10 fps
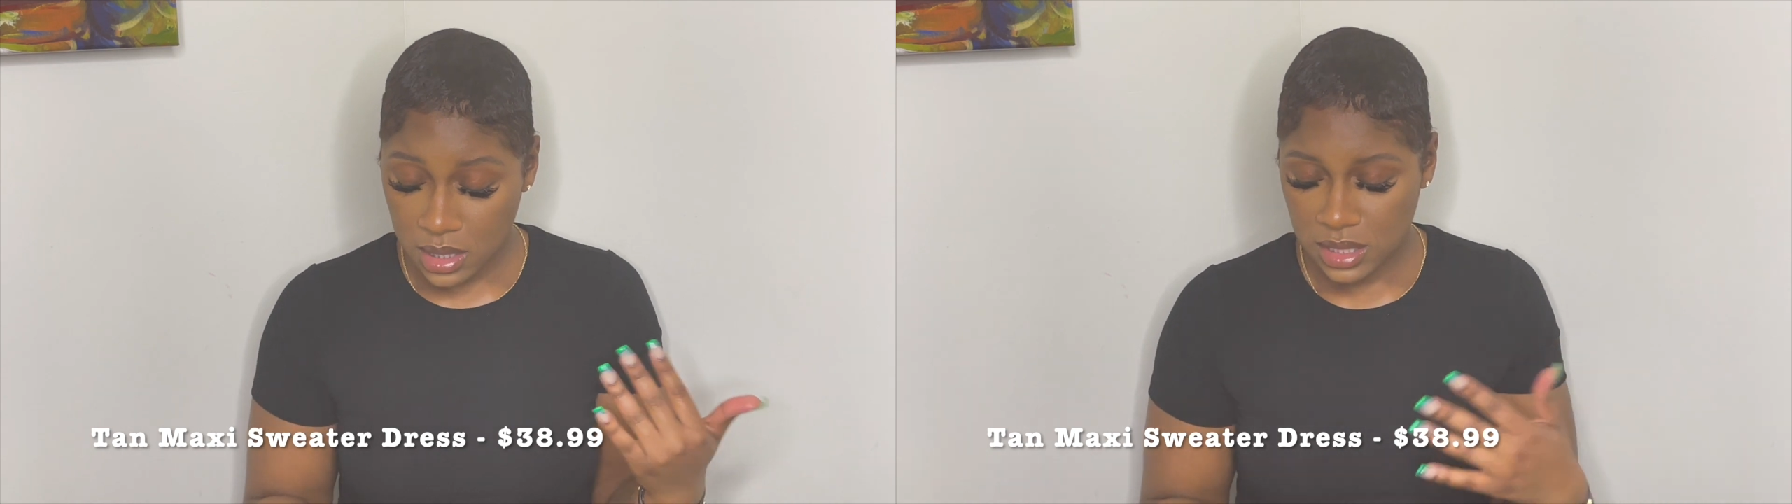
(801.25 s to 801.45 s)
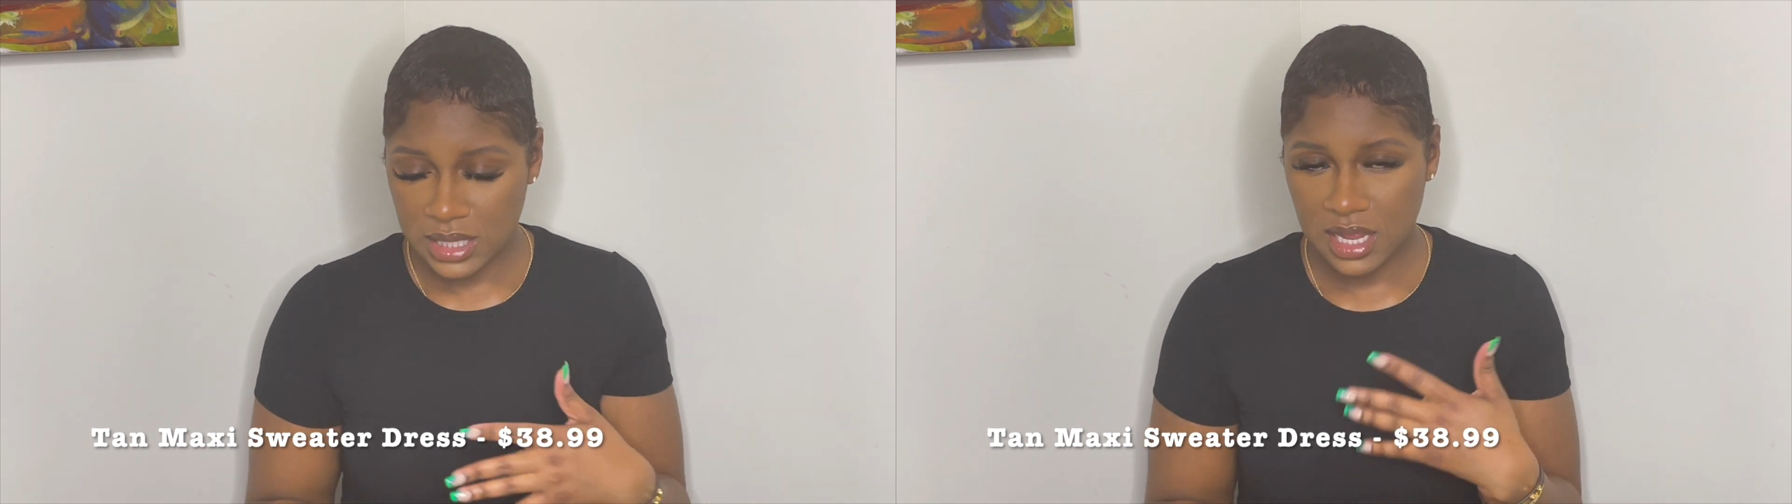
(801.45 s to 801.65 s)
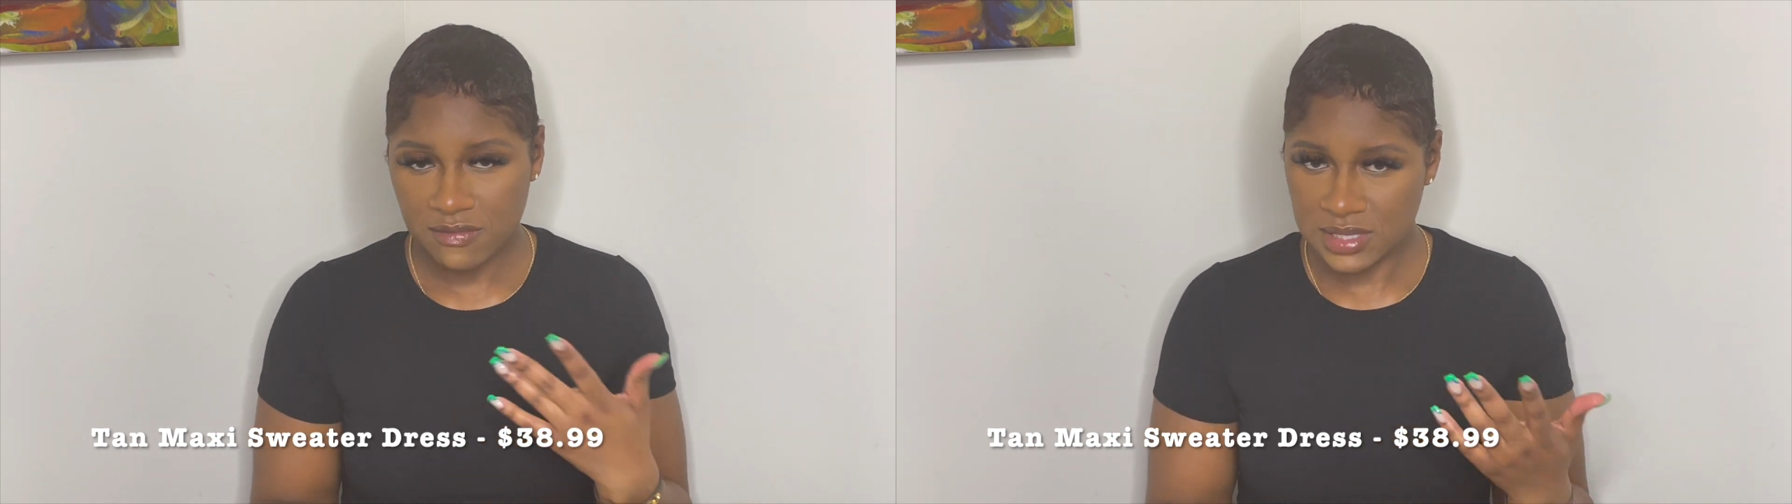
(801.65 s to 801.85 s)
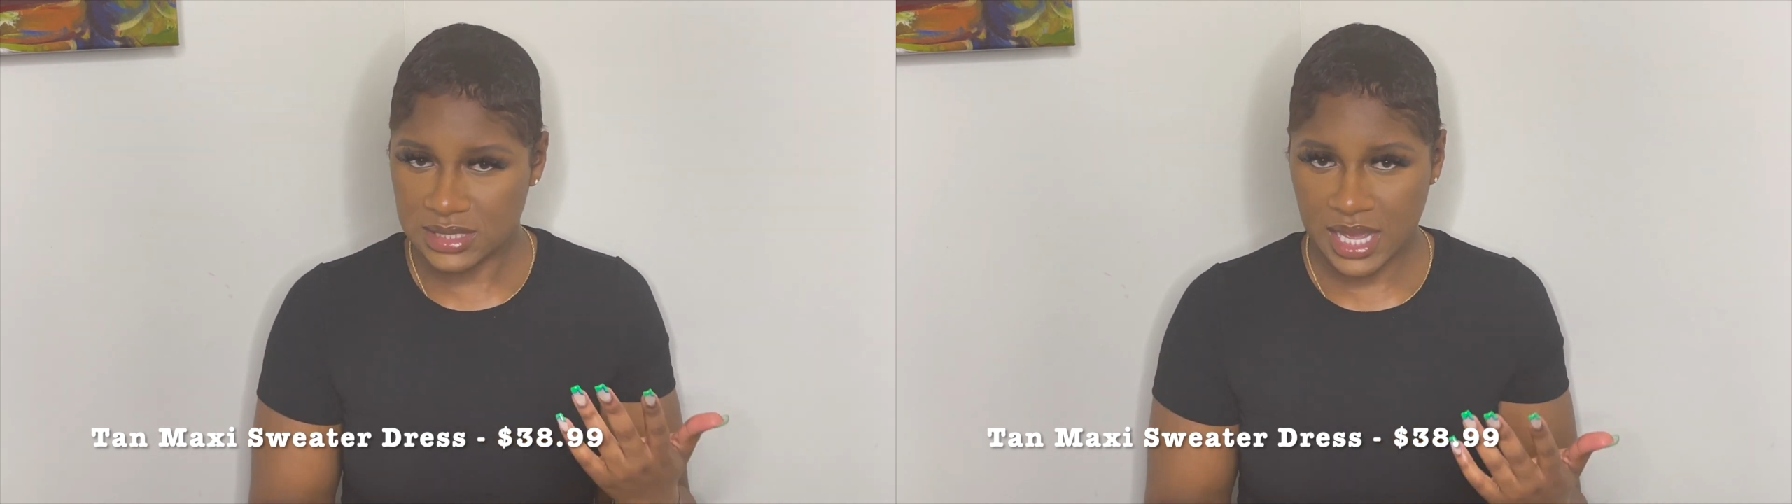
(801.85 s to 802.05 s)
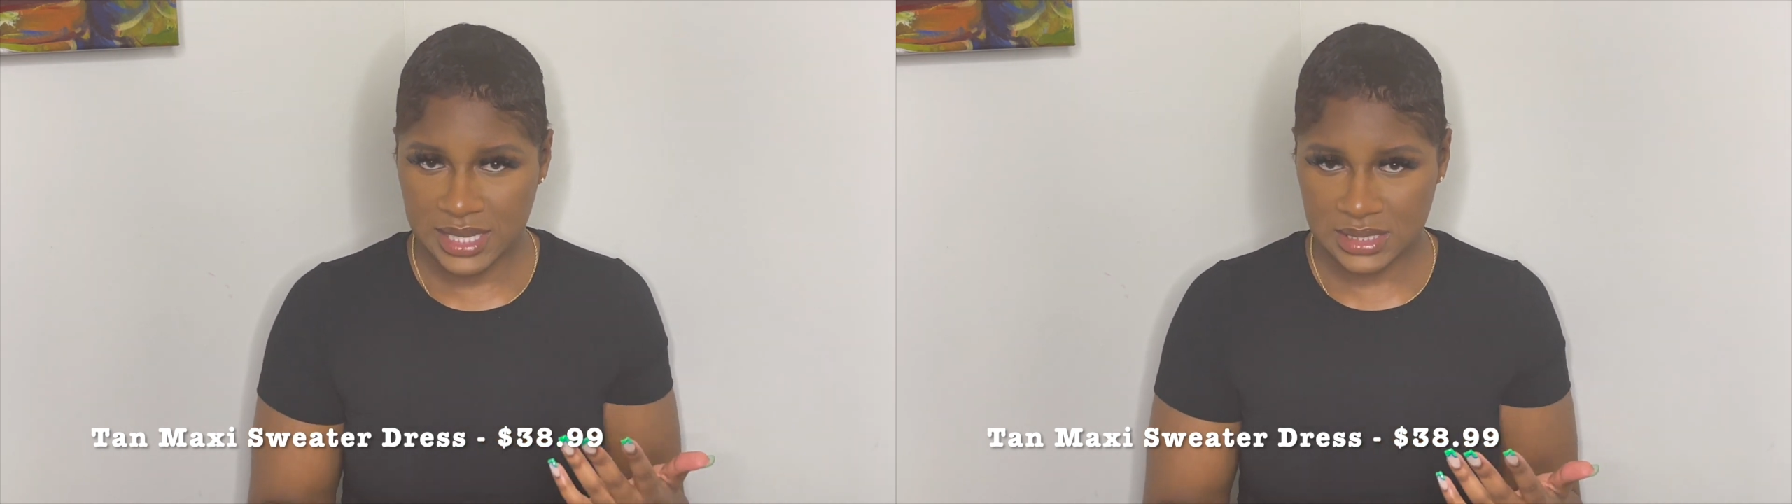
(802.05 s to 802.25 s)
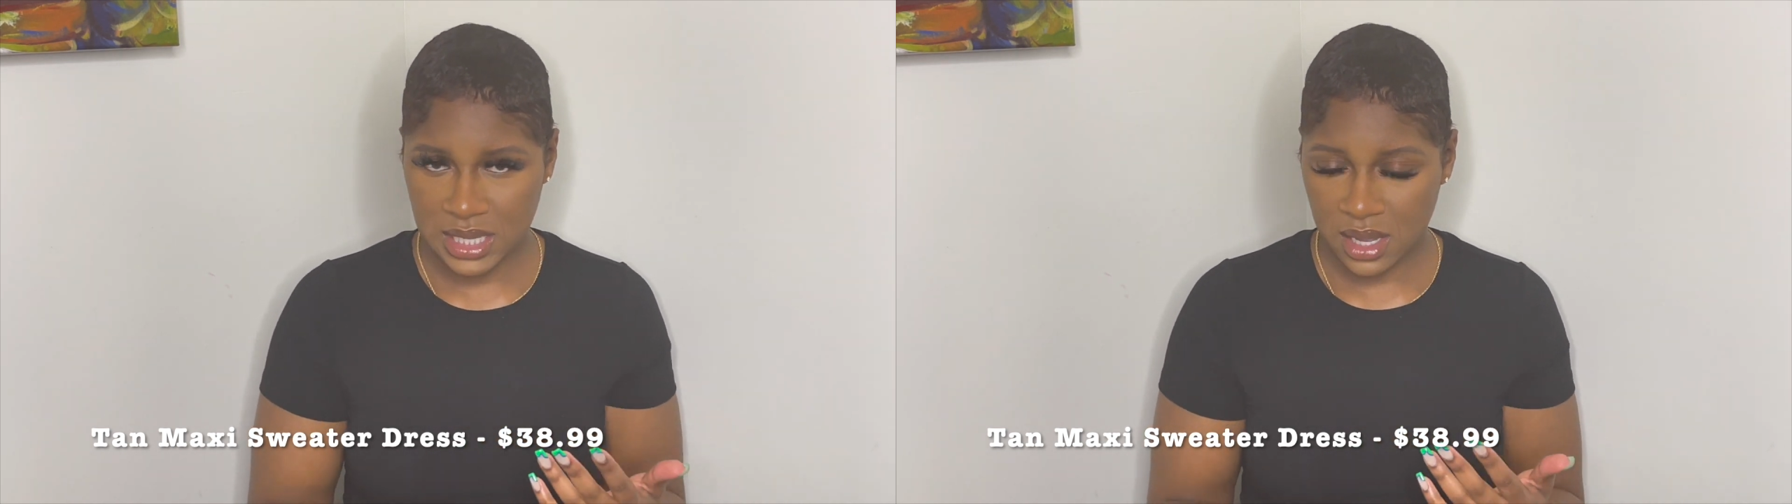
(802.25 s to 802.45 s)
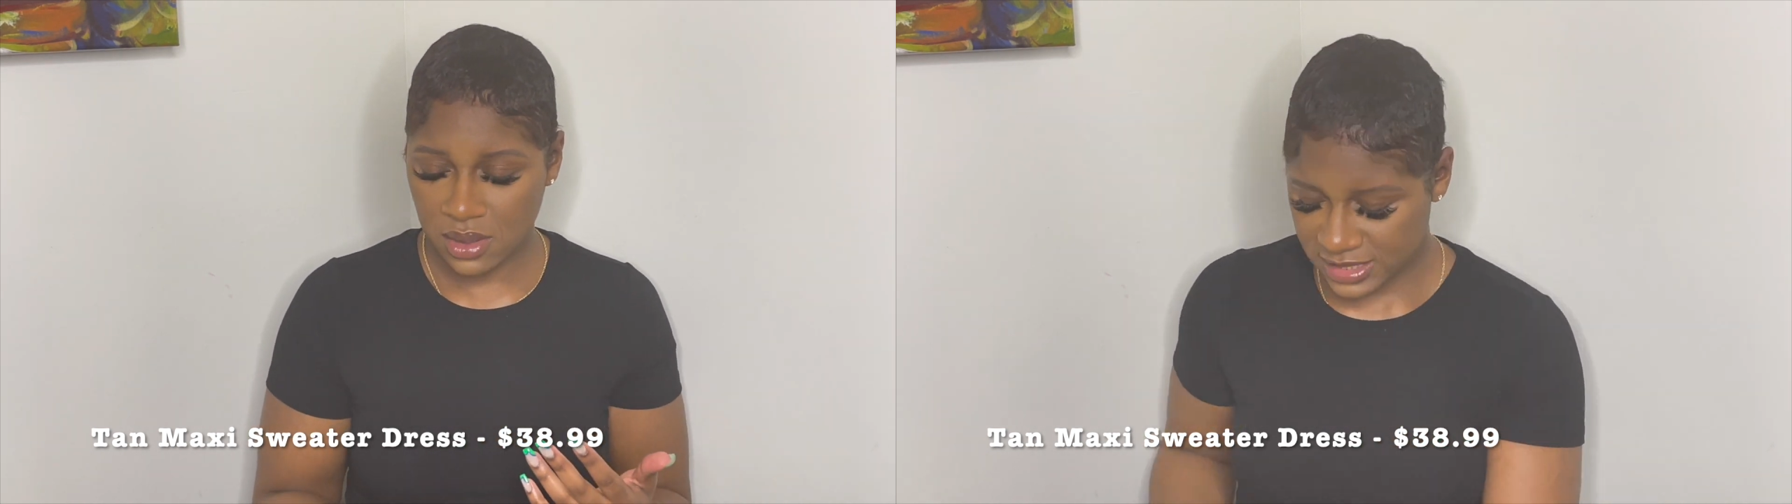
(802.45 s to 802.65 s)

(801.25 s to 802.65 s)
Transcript: then definitely size down.